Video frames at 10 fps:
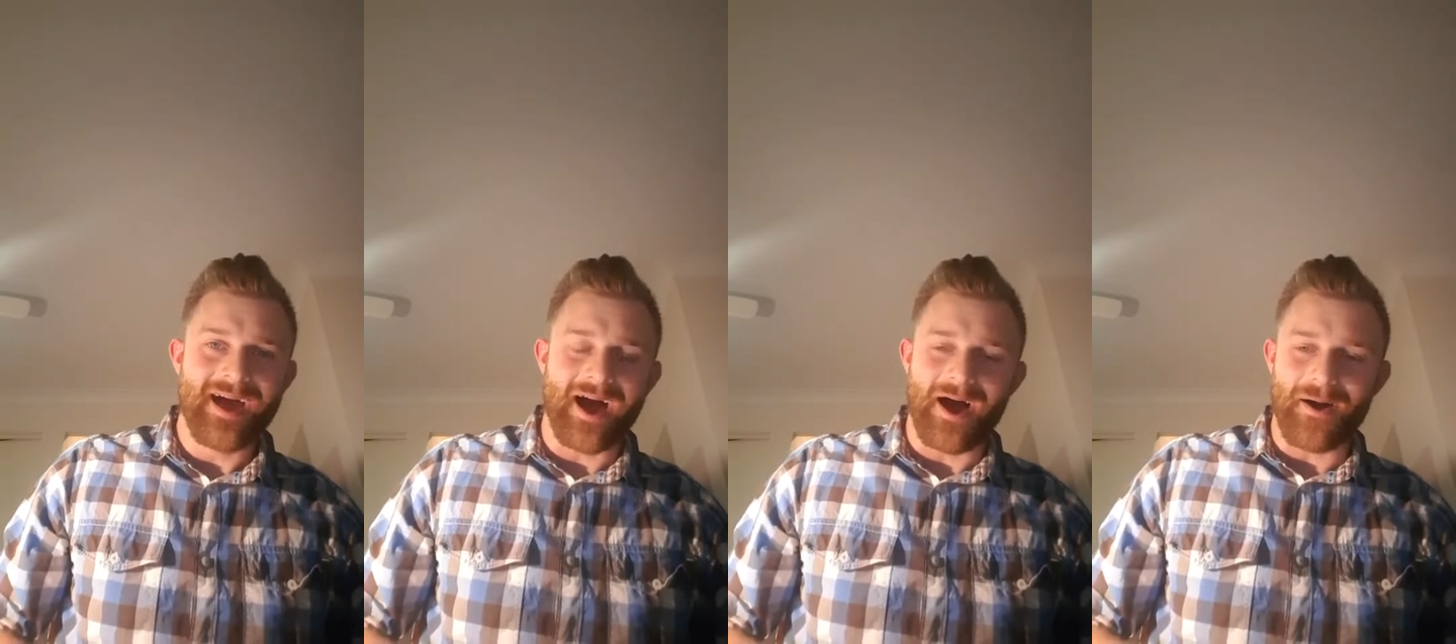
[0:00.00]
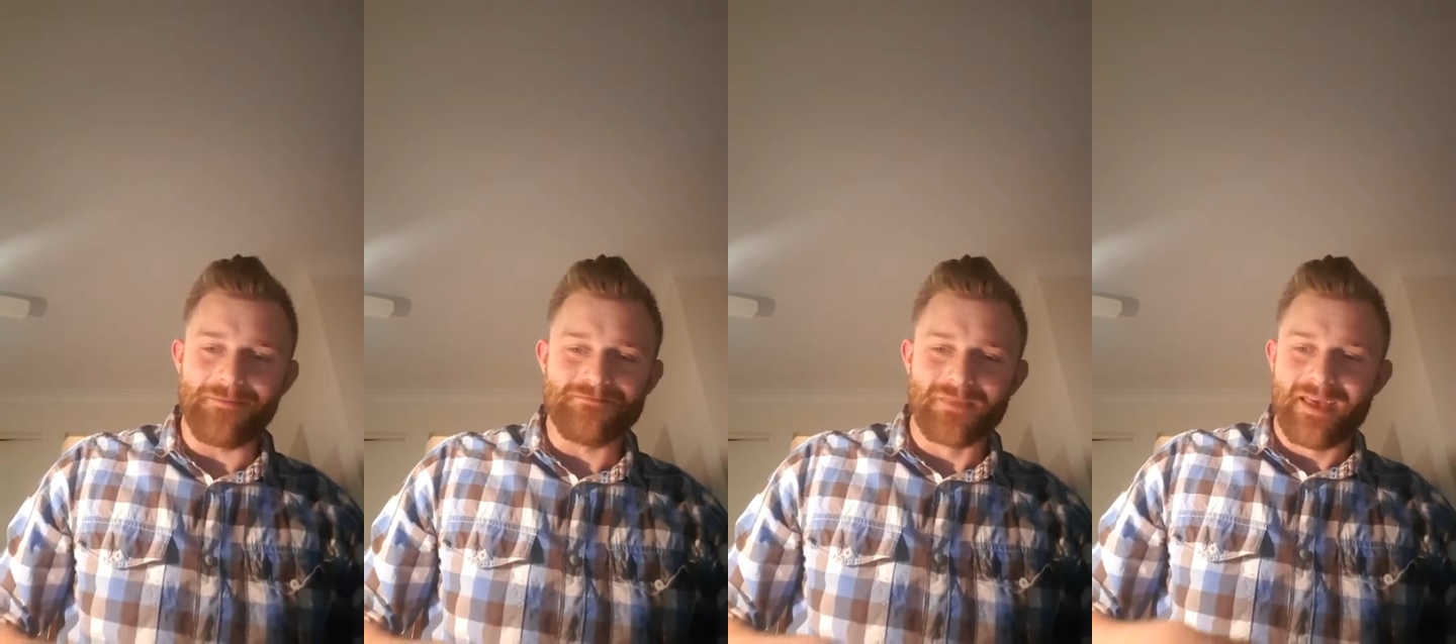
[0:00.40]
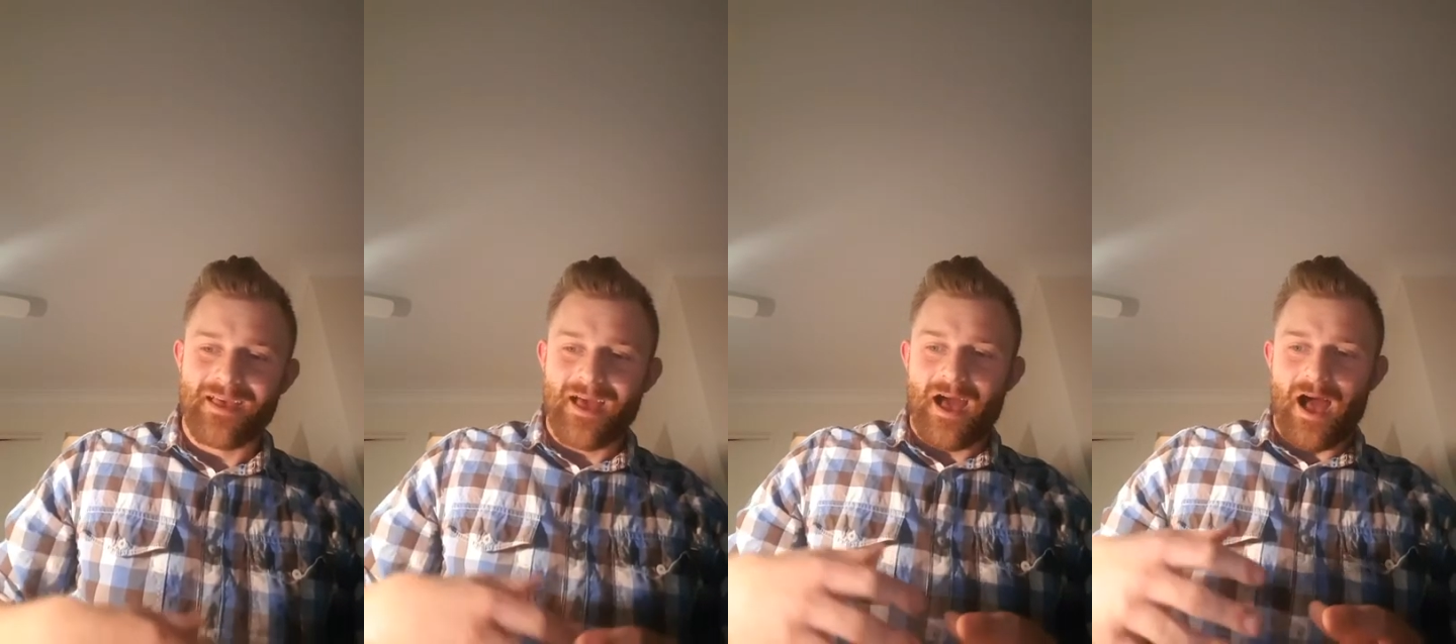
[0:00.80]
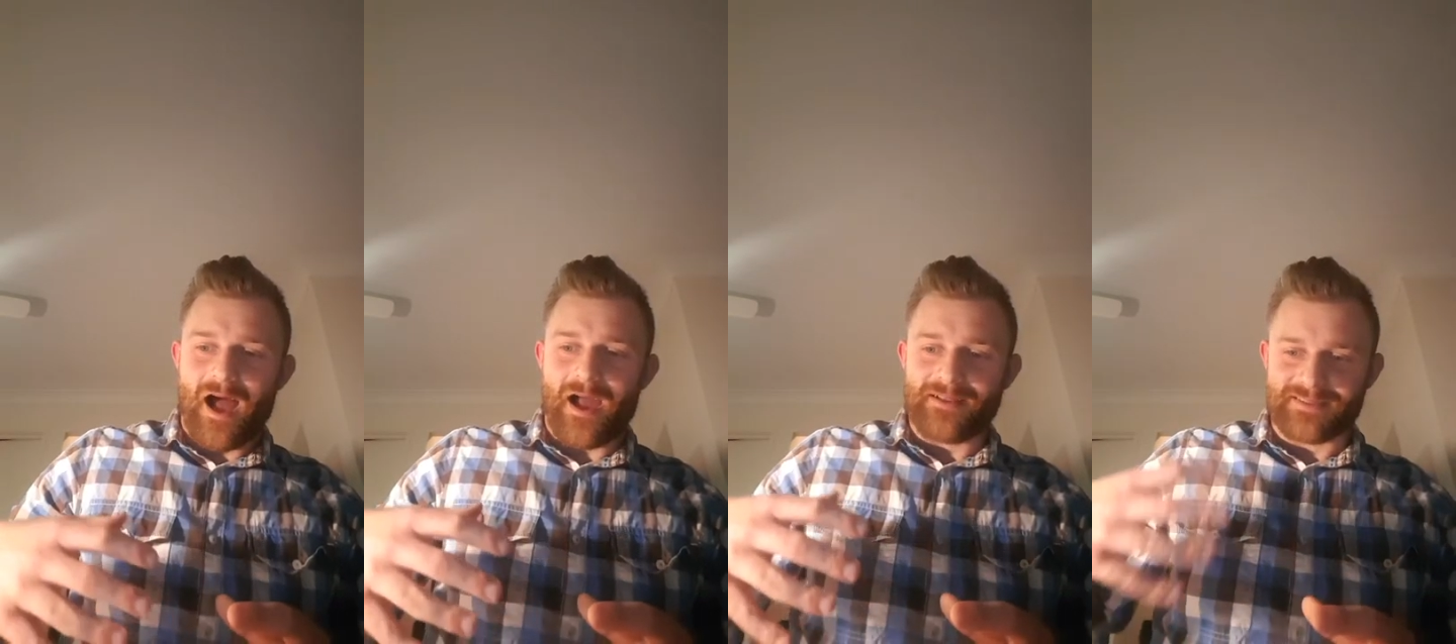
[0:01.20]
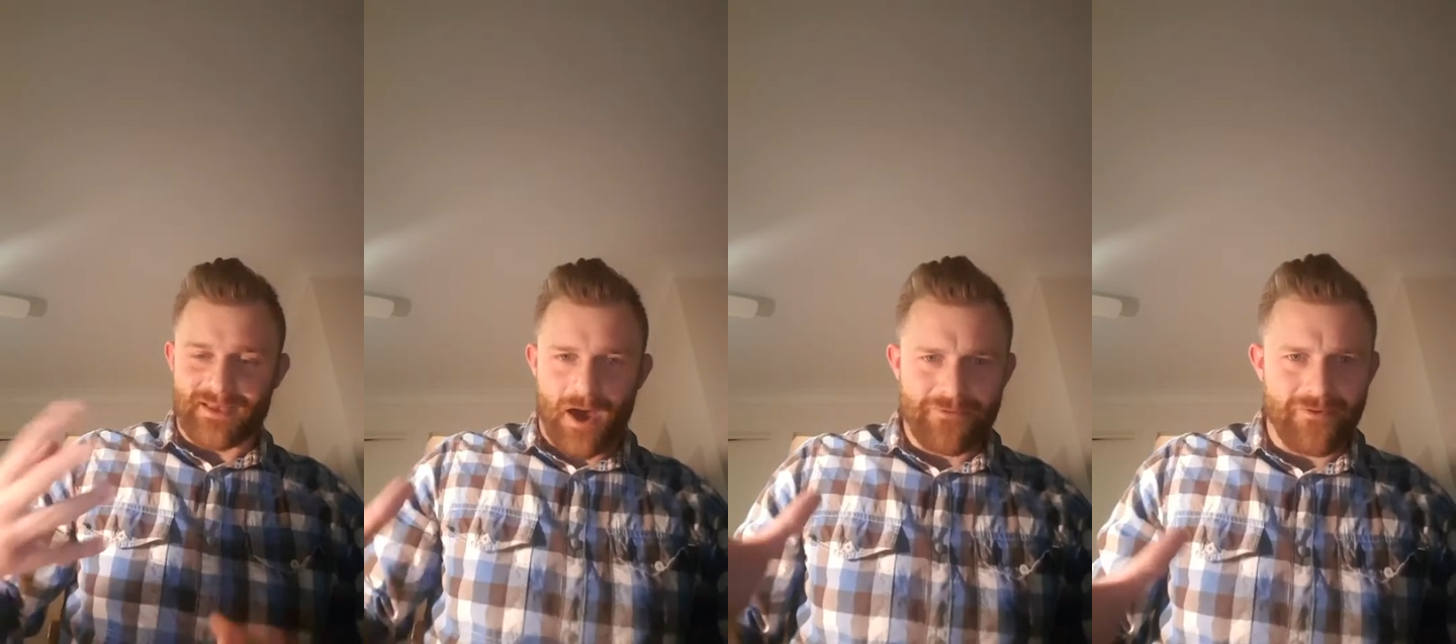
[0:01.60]
Um, it's the
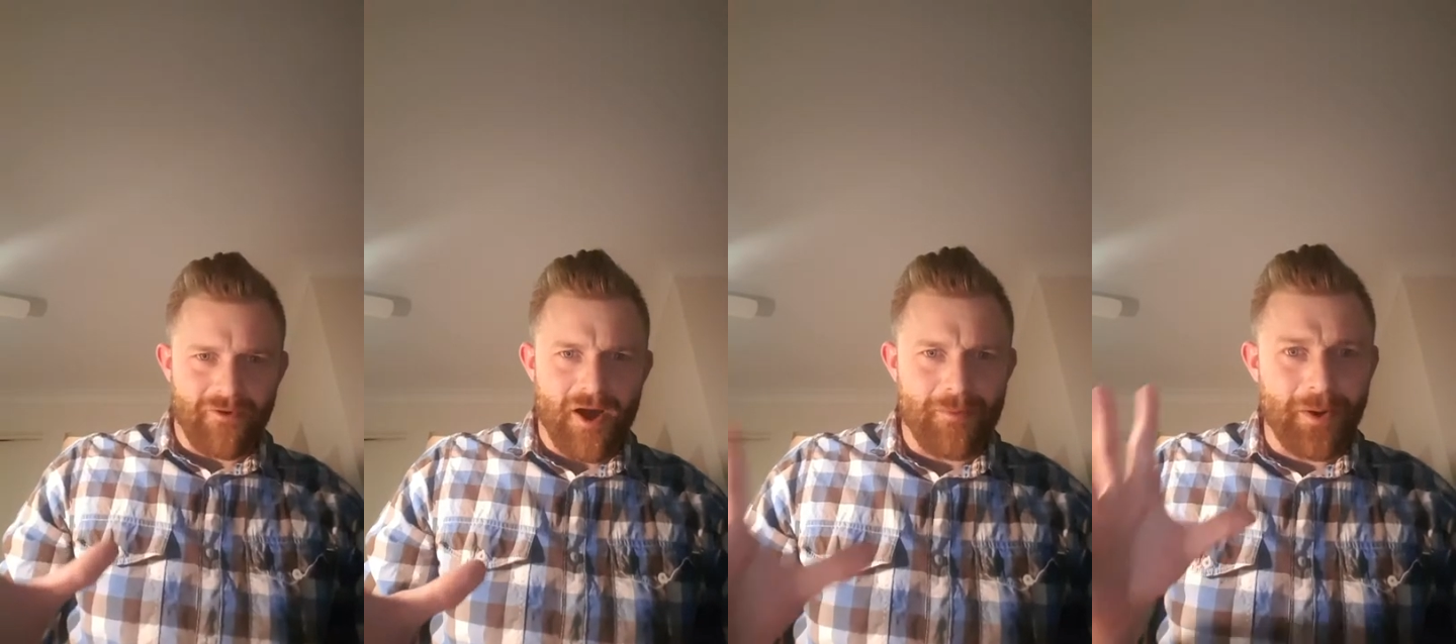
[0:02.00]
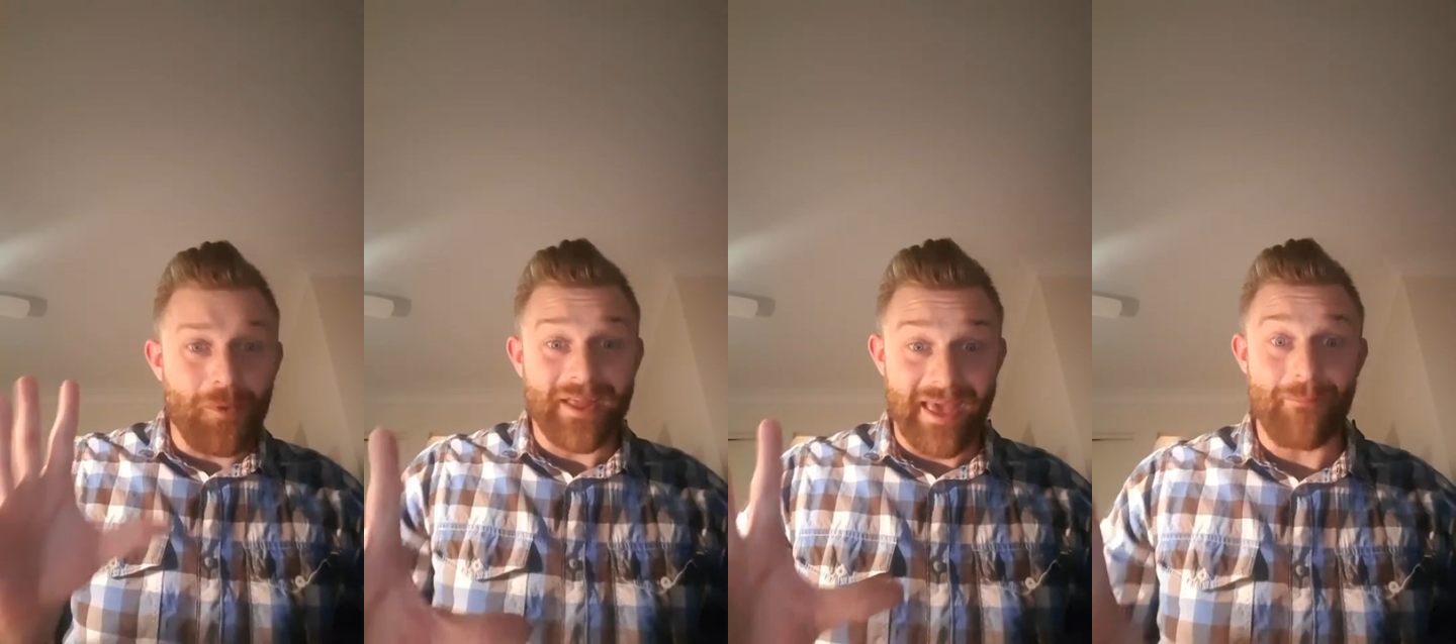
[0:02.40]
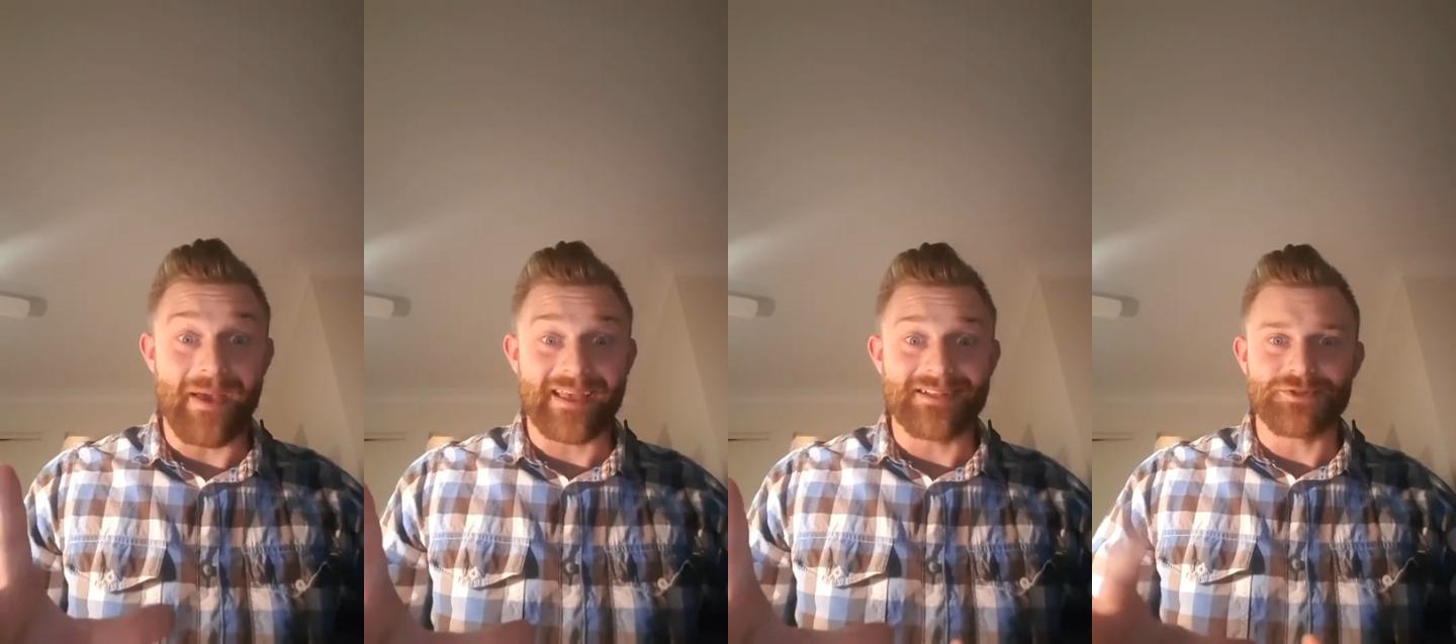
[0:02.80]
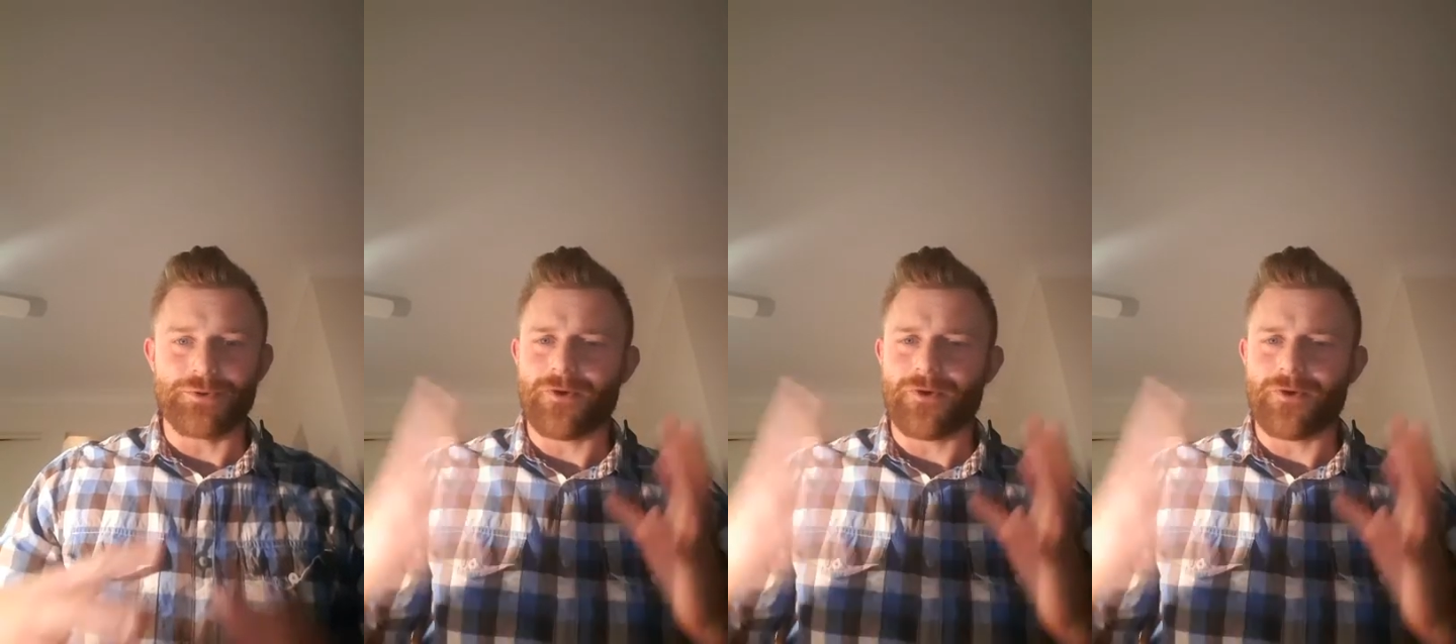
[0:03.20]
kind of environment I want to get back into.